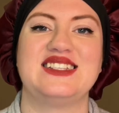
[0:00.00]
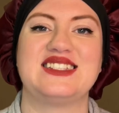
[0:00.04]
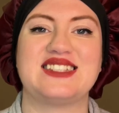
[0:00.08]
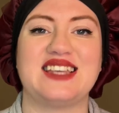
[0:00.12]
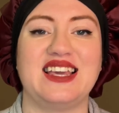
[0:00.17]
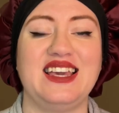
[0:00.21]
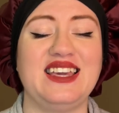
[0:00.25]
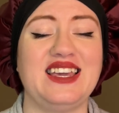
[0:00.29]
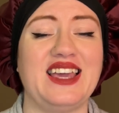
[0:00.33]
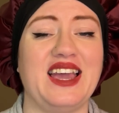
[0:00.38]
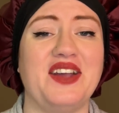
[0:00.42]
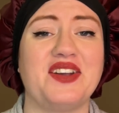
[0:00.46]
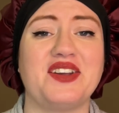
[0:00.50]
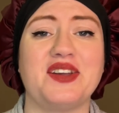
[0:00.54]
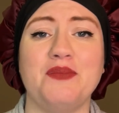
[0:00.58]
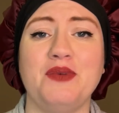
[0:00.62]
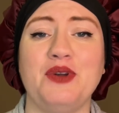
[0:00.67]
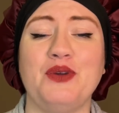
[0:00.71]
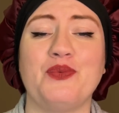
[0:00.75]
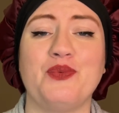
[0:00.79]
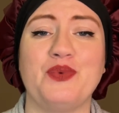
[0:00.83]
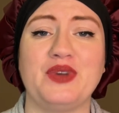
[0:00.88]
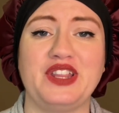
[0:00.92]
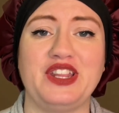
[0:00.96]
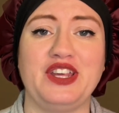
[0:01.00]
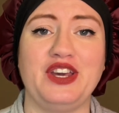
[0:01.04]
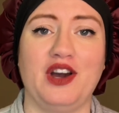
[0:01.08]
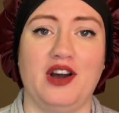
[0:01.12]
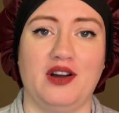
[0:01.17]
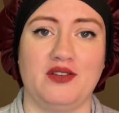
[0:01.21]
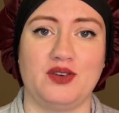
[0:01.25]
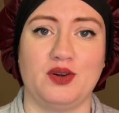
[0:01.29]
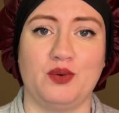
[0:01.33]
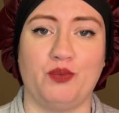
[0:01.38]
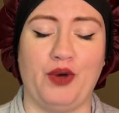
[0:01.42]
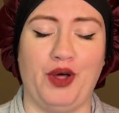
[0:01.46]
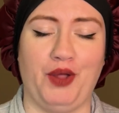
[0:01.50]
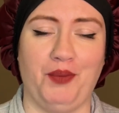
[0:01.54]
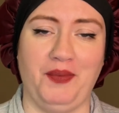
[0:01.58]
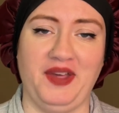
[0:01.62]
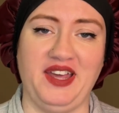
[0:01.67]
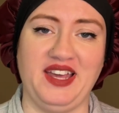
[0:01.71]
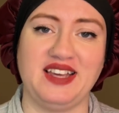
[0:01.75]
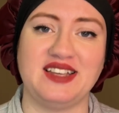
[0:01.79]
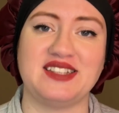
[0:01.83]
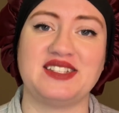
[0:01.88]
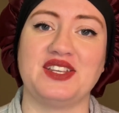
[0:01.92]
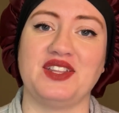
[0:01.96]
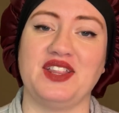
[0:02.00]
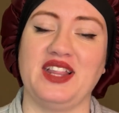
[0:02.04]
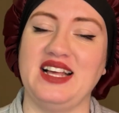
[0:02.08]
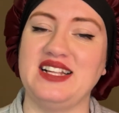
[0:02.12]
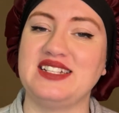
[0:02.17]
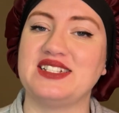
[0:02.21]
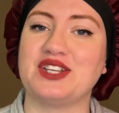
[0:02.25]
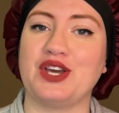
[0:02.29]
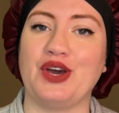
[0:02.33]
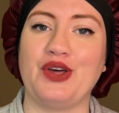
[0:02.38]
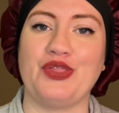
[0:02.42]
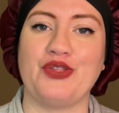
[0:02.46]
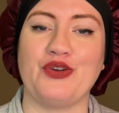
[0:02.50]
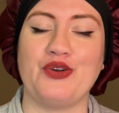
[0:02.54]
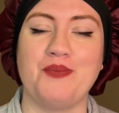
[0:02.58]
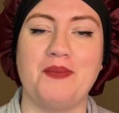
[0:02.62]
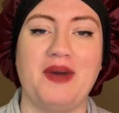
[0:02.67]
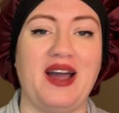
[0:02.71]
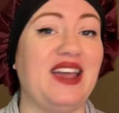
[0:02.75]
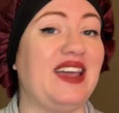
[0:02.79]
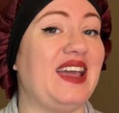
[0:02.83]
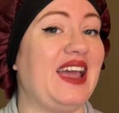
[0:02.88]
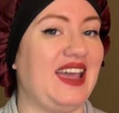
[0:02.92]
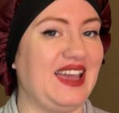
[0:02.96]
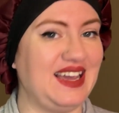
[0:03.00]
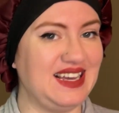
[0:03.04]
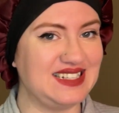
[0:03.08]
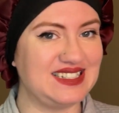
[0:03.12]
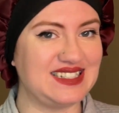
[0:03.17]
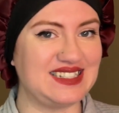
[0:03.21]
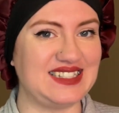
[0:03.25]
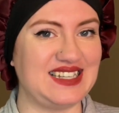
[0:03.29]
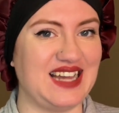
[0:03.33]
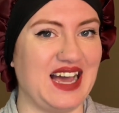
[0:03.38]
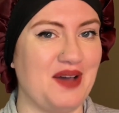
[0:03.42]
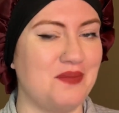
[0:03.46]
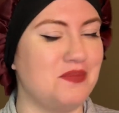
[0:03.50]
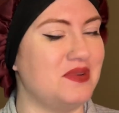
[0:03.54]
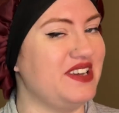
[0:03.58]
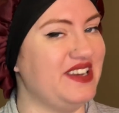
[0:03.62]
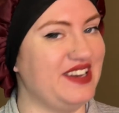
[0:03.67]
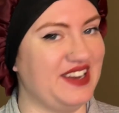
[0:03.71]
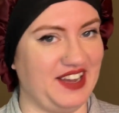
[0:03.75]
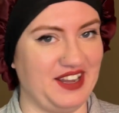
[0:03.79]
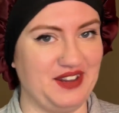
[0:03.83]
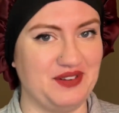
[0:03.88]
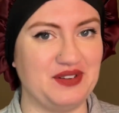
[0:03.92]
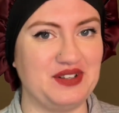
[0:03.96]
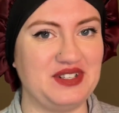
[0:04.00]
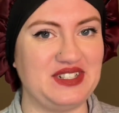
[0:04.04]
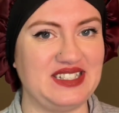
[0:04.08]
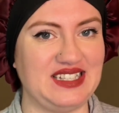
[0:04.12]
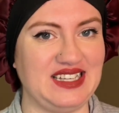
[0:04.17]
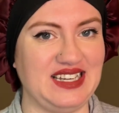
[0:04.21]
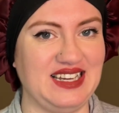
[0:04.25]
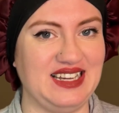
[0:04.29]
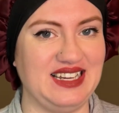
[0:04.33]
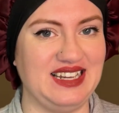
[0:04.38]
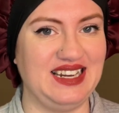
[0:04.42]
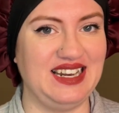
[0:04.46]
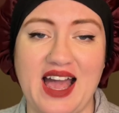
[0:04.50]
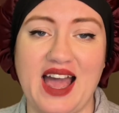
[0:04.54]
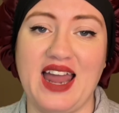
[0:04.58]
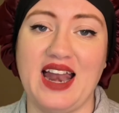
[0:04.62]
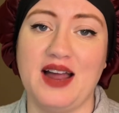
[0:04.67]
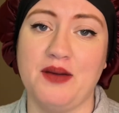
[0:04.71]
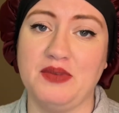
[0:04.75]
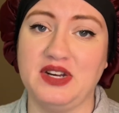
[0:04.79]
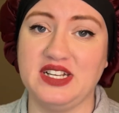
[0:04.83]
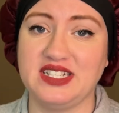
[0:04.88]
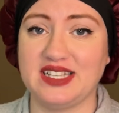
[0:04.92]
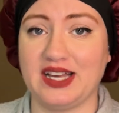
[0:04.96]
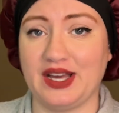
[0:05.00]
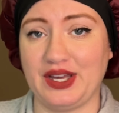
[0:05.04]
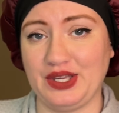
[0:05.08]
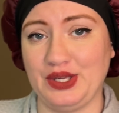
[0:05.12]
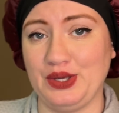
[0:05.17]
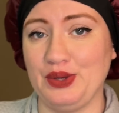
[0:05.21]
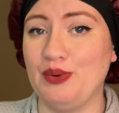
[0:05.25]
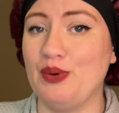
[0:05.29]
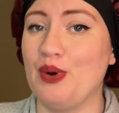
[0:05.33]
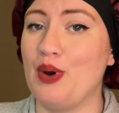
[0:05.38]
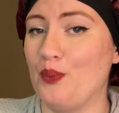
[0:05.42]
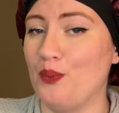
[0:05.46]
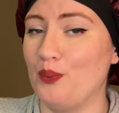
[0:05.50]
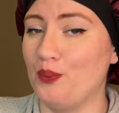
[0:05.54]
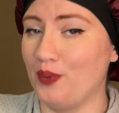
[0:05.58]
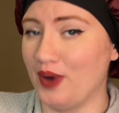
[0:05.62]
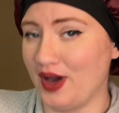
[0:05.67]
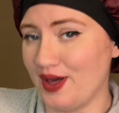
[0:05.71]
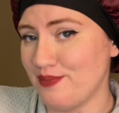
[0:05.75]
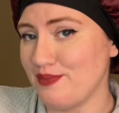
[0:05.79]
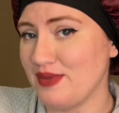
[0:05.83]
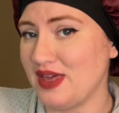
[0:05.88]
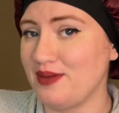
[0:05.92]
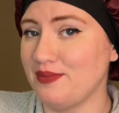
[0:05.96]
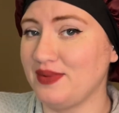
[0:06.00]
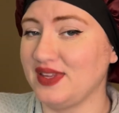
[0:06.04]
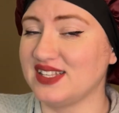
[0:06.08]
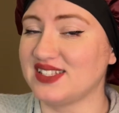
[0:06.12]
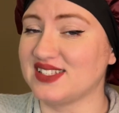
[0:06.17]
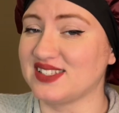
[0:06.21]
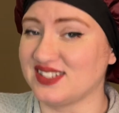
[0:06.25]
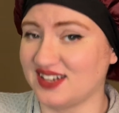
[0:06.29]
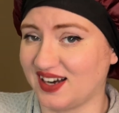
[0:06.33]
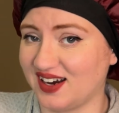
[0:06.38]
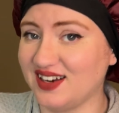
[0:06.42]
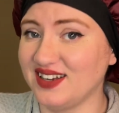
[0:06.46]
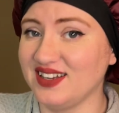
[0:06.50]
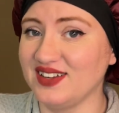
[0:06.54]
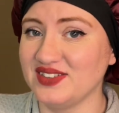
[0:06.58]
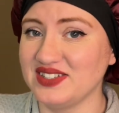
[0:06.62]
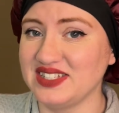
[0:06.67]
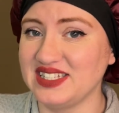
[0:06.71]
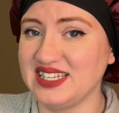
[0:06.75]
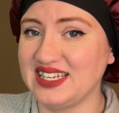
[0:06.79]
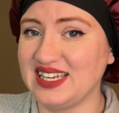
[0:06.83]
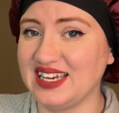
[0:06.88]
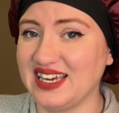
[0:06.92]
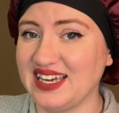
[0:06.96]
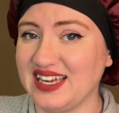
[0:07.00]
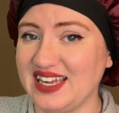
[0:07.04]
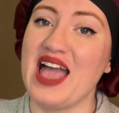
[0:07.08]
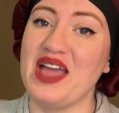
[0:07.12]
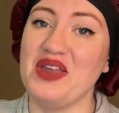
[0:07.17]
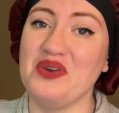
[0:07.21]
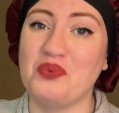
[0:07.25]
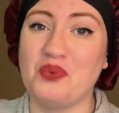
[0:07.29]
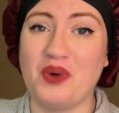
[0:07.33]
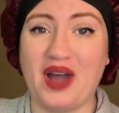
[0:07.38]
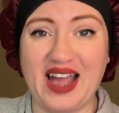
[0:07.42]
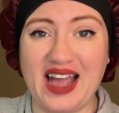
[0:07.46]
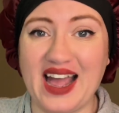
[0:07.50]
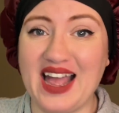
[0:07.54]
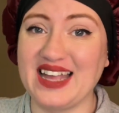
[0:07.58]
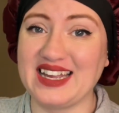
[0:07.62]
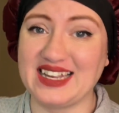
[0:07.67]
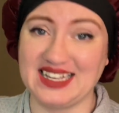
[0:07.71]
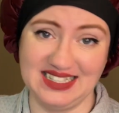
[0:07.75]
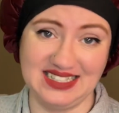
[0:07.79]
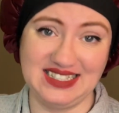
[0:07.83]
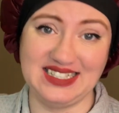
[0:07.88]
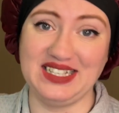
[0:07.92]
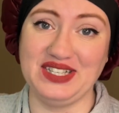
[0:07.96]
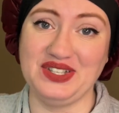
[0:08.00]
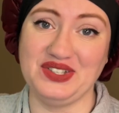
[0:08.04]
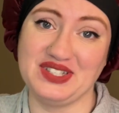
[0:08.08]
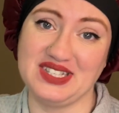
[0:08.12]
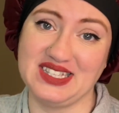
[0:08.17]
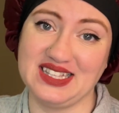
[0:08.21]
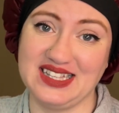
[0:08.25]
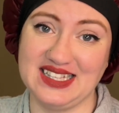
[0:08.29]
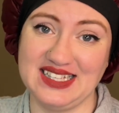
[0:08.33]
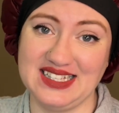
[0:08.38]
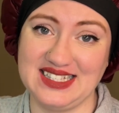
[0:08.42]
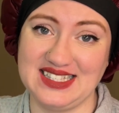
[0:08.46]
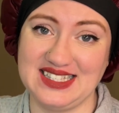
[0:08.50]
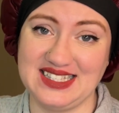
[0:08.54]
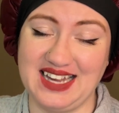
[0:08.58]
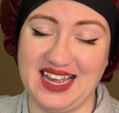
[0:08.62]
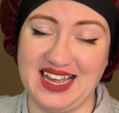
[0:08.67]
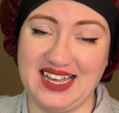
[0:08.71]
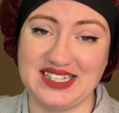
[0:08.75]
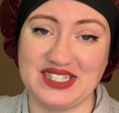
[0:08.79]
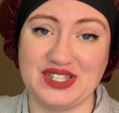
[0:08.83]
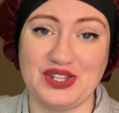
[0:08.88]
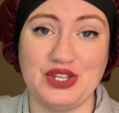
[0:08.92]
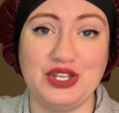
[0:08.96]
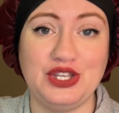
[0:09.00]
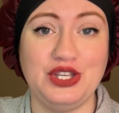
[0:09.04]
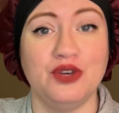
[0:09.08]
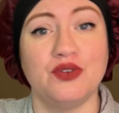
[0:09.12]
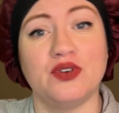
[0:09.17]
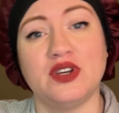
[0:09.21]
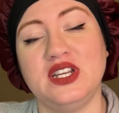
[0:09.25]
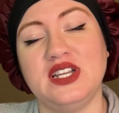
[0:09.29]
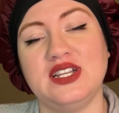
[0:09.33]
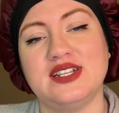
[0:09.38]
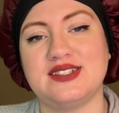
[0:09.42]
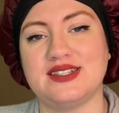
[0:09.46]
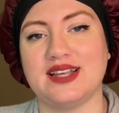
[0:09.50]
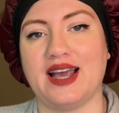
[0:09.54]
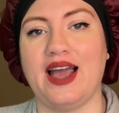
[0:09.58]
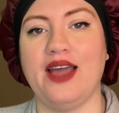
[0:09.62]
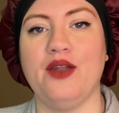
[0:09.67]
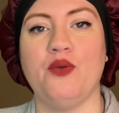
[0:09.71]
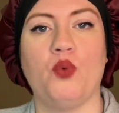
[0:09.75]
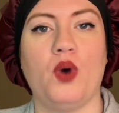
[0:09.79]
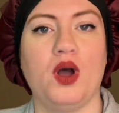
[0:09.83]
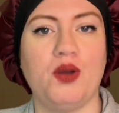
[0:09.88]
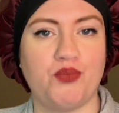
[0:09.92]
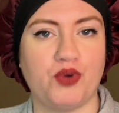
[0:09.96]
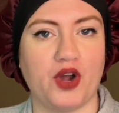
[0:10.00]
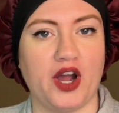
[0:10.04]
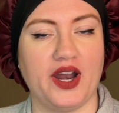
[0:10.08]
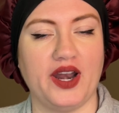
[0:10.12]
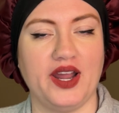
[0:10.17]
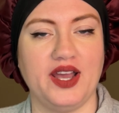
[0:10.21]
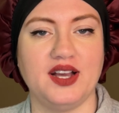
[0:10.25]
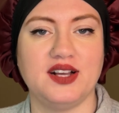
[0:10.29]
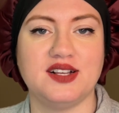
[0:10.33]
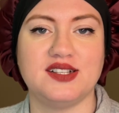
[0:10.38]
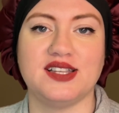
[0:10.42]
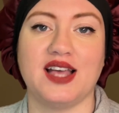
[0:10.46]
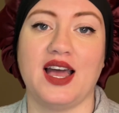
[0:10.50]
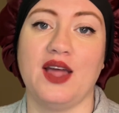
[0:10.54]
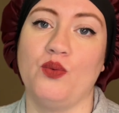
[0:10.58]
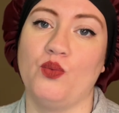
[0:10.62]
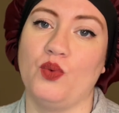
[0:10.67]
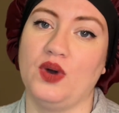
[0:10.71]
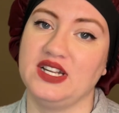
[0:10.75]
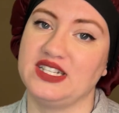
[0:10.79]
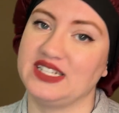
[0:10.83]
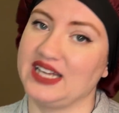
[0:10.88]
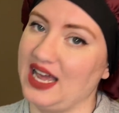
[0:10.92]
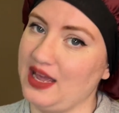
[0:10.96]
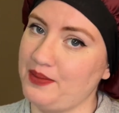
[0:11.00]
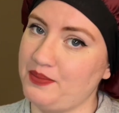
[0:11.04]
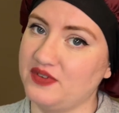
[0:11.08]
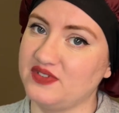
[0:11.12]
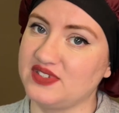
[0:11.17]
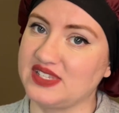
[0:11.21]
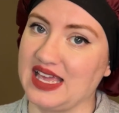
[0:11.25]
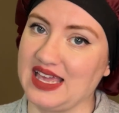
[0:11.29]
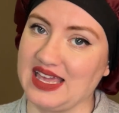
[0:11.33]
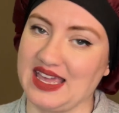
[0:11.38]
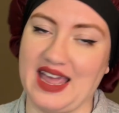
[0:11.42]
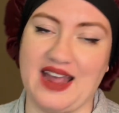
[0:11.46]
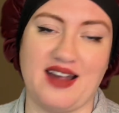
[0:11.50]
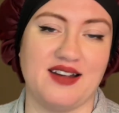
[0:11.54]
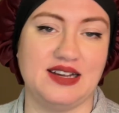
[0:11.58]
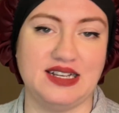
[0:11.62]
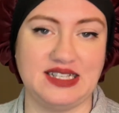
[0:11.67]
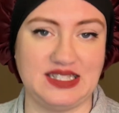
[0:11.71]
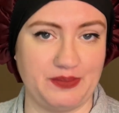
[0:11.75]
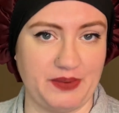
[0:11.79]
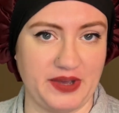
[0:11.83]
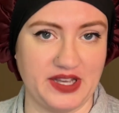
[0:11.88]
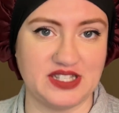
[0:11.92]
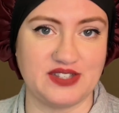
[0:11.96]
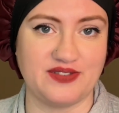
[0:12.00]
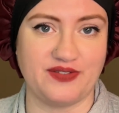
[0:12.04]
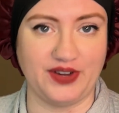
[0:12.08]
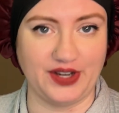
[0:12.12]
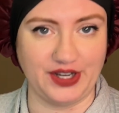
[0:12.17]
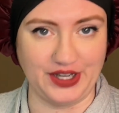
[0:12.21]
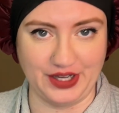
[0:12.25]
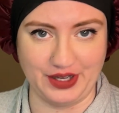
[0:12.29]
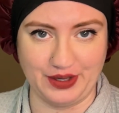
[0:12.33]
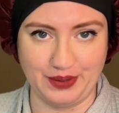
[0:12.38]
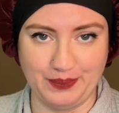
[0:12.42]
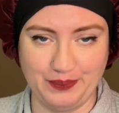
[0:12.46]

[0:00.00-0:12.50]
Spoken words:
Skincare can be really overwhelming, so let's go through my 8-step night routine, and I'm going to tell you what made me start using it and why I continue to this day so that you can decide what products and what type of skincare is best for you.